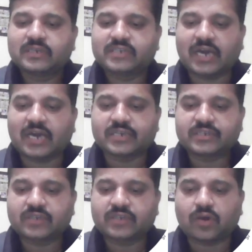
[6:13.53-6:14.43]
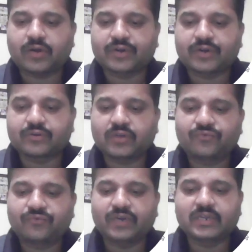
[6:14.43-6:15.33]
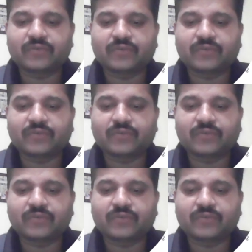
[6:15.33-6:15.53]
charges according to the field that